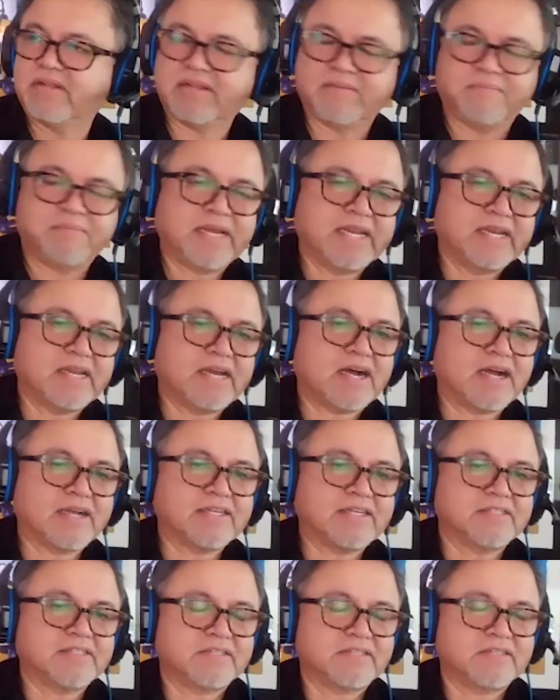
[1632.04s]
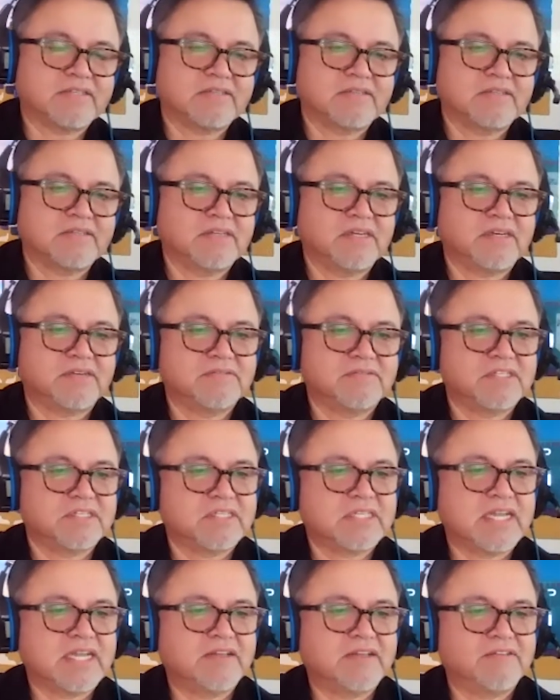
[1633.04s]
my doc is,
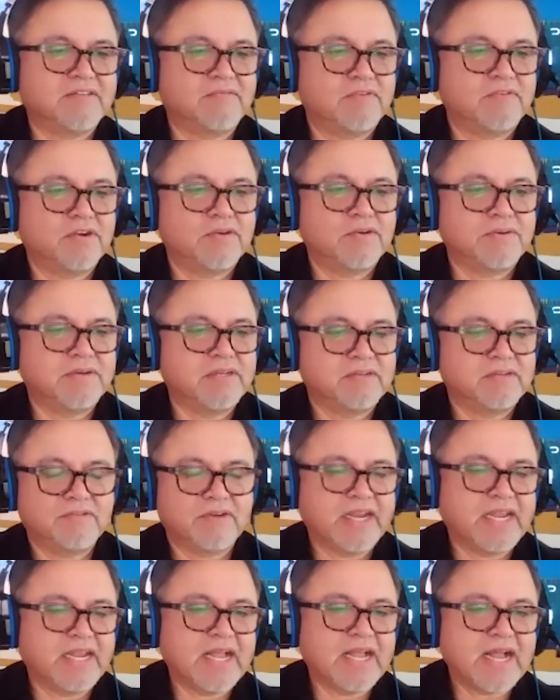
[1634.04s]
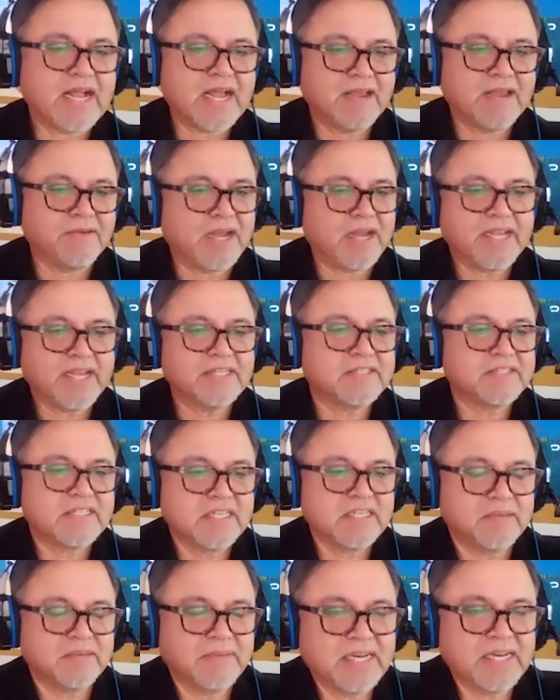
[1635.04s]
just down the road. Great guy. I can
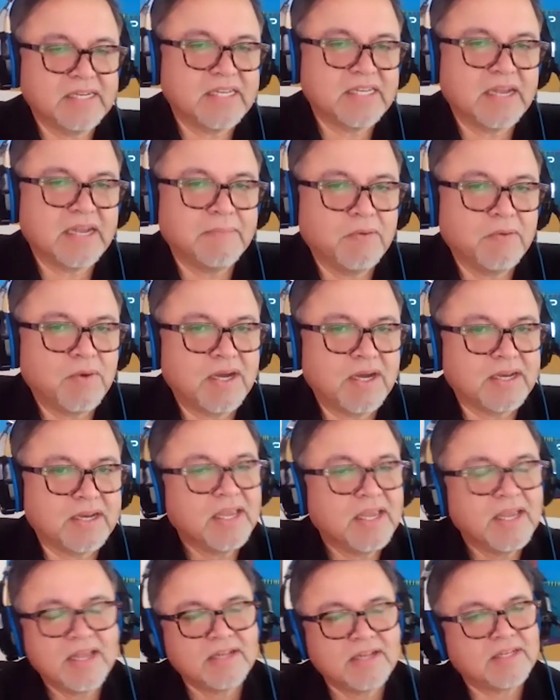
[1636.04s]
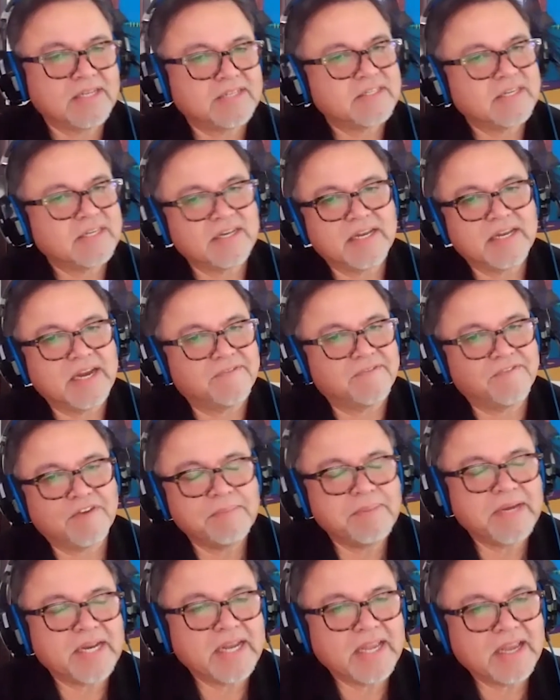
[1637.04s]
see him anytime I want. Doesn't
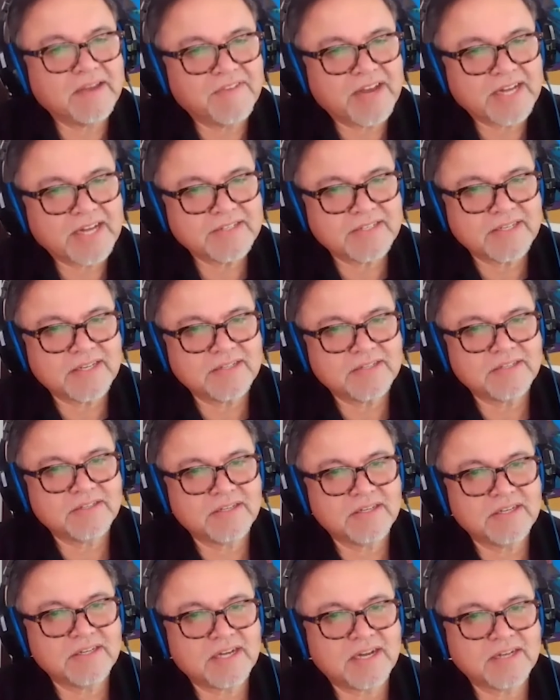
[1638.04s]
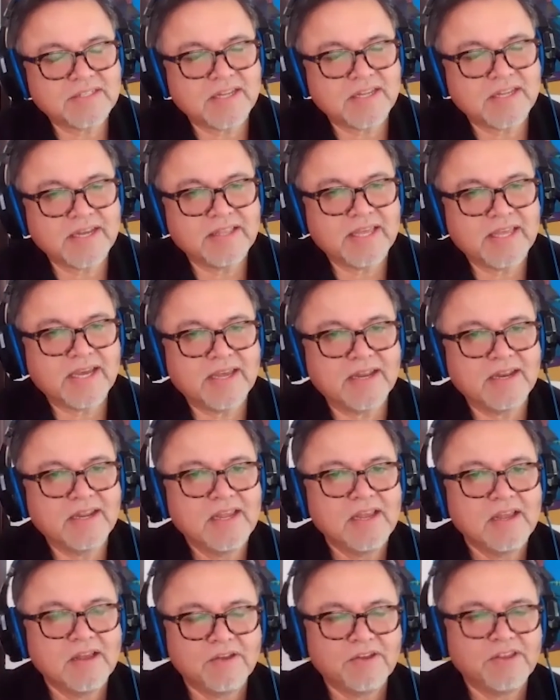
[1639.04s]
everybody have access to docs like that?
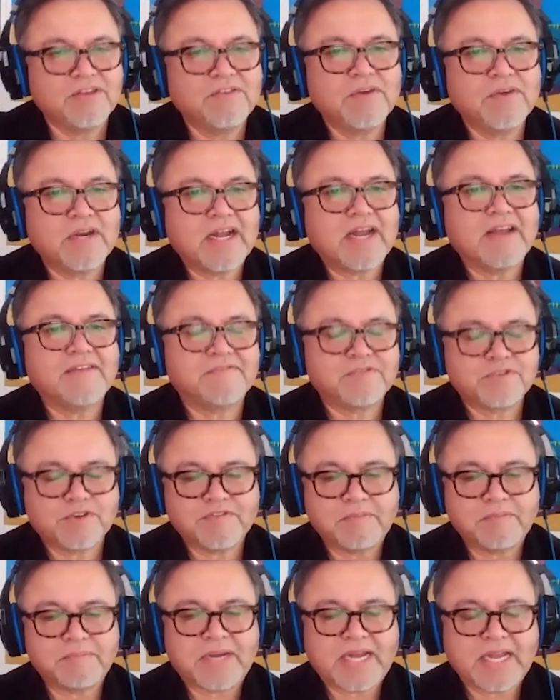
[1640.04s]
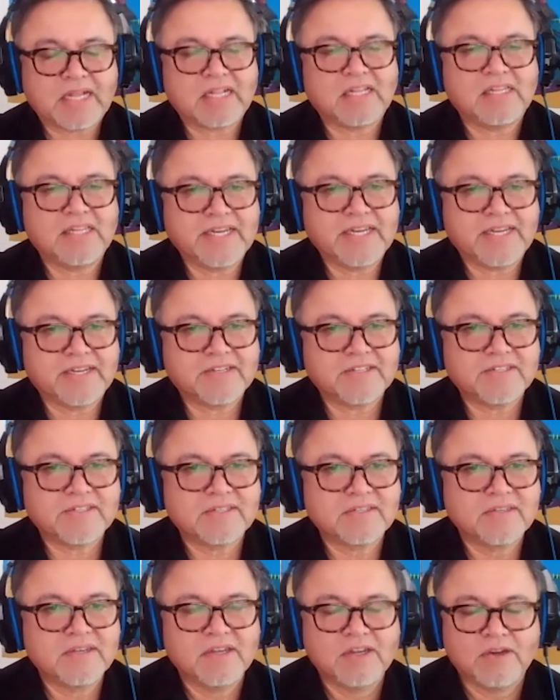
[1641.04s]
You and I have driven by
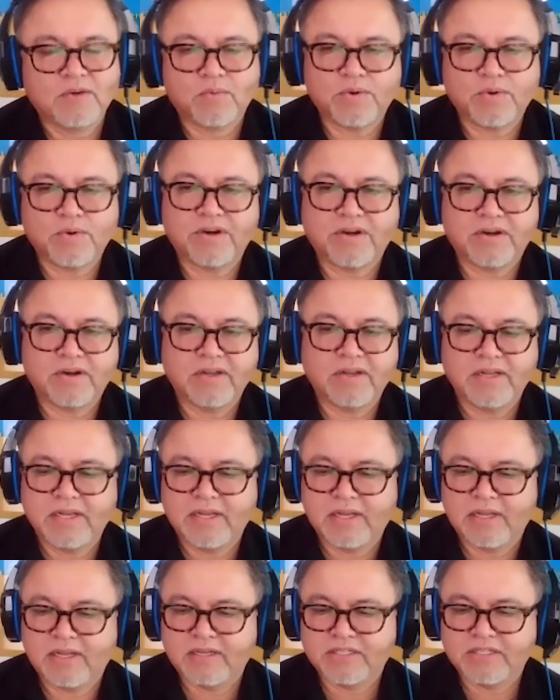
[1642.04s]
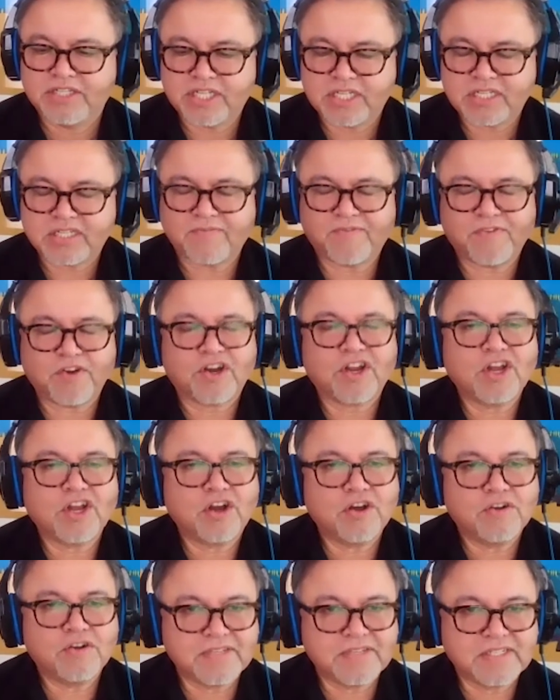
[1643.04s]
clinics where just for
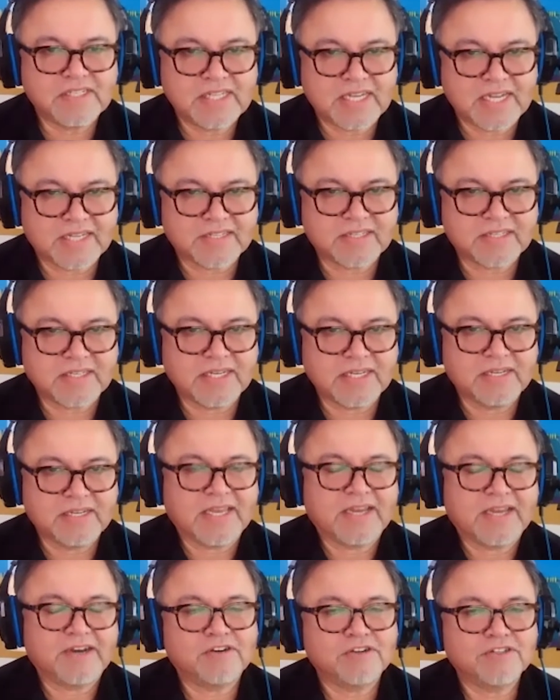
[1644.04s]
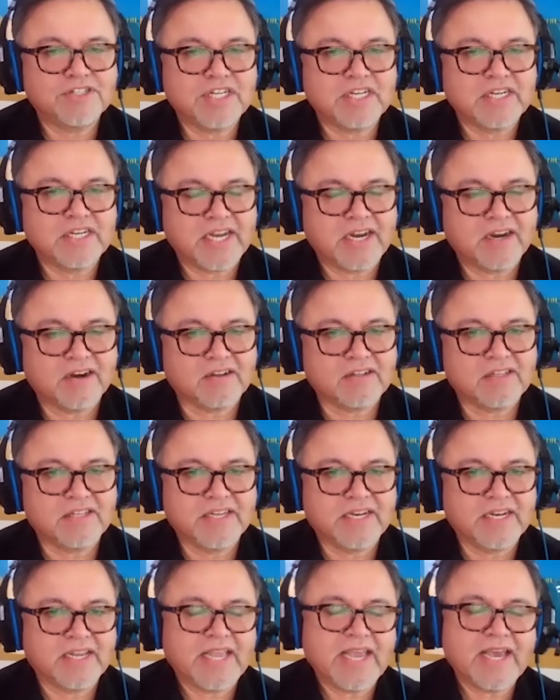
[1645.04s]
COVID testing, that urgent care
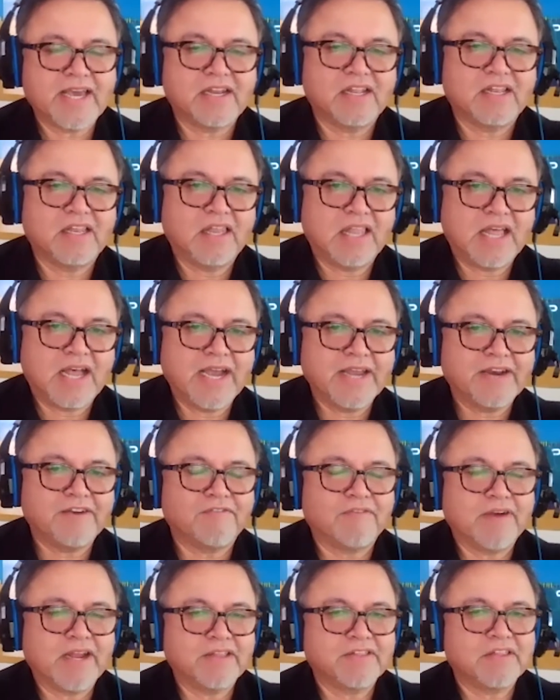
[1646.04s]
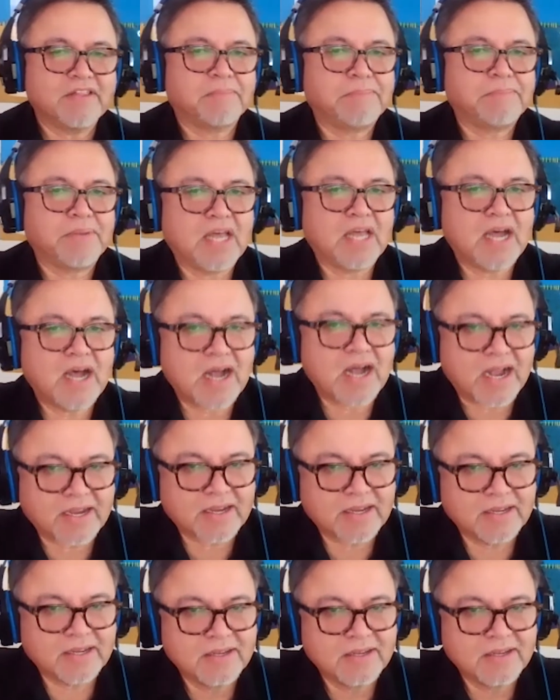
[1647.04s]
clinic had a line around the block,